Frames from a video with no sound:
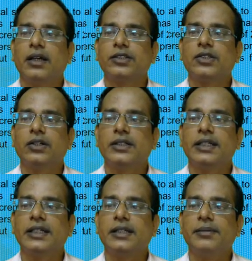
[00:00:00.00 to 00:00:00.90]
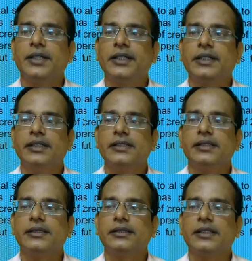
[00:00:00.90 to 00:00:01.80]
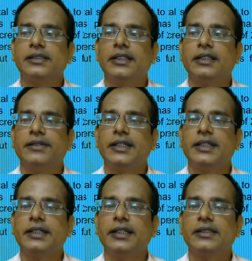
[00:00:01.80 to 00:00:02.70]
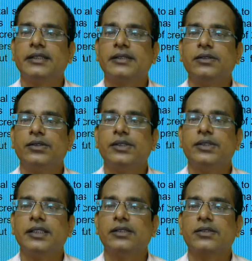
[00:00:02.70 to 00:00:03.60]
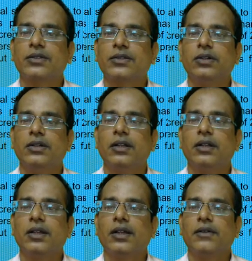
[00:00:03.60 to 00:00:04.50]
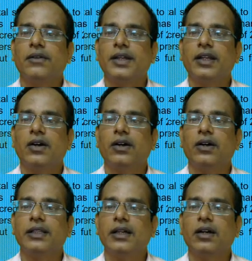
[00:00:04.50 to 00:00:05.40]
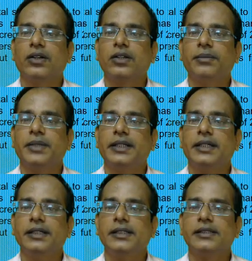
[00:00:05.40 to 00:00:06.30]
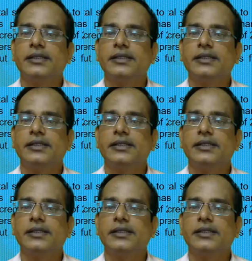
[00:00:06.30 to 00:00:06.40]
short incremented sensitivity index using the scroll wheel on the audiometer.